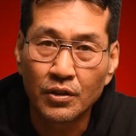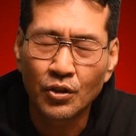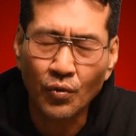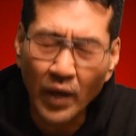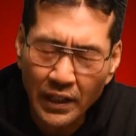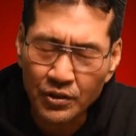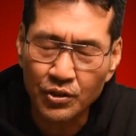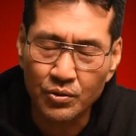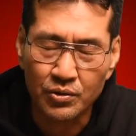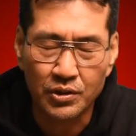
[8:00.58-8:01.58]
great
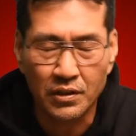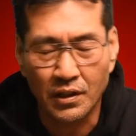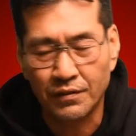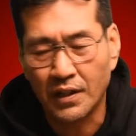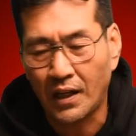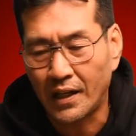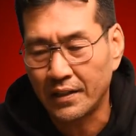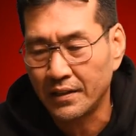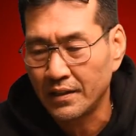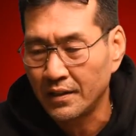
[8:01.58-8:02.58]
news of
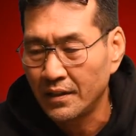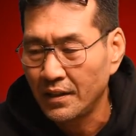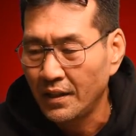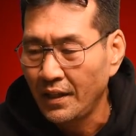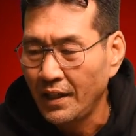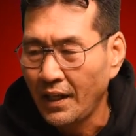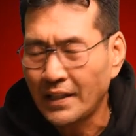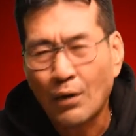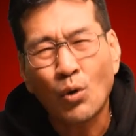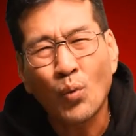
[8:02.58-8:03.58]
God.
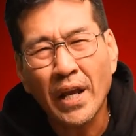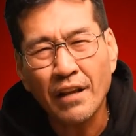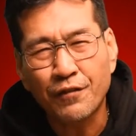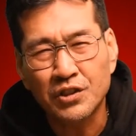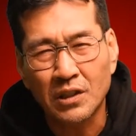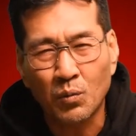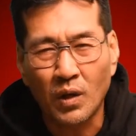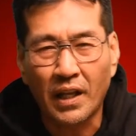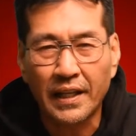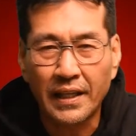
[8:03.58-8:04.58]
And they were waiting for
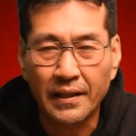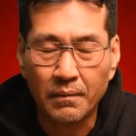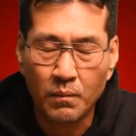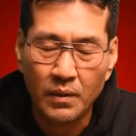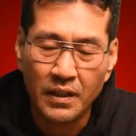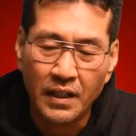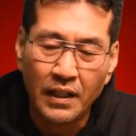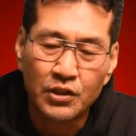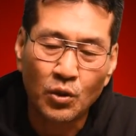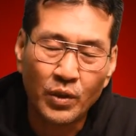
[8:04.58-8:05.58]
someone like him
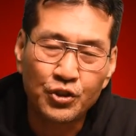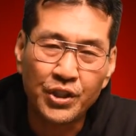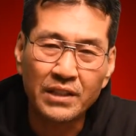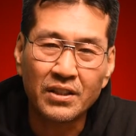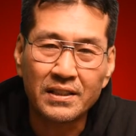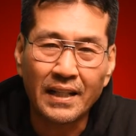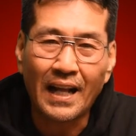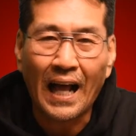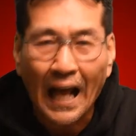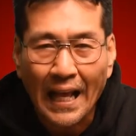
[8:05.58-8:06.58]
so when Jesus
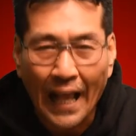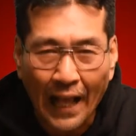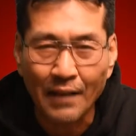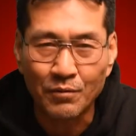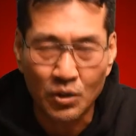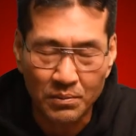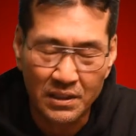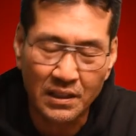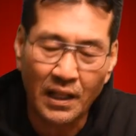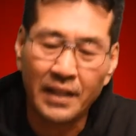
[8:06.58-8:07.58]
said, I am the
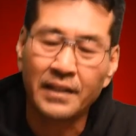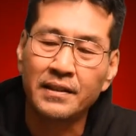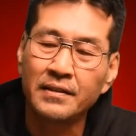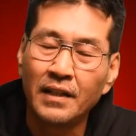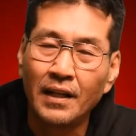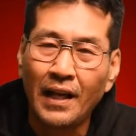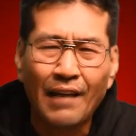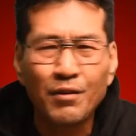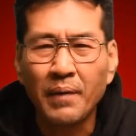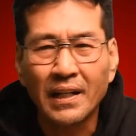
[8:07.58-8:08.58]
Messiah,
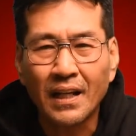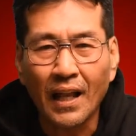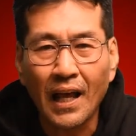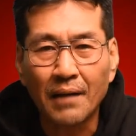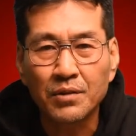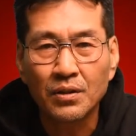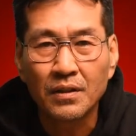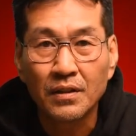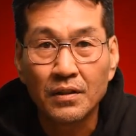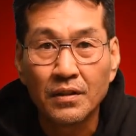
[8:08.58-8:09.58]
everybody clapped.
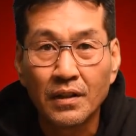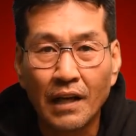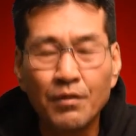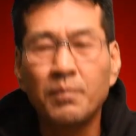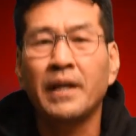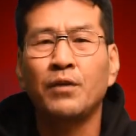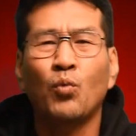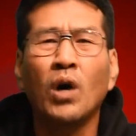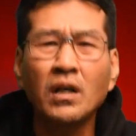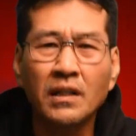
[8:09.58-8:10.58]
Everybody
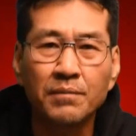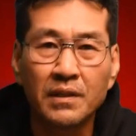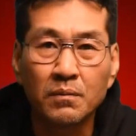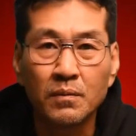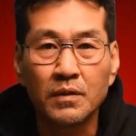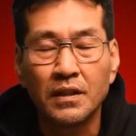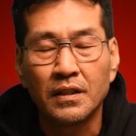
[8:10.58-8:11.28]
welcomed him.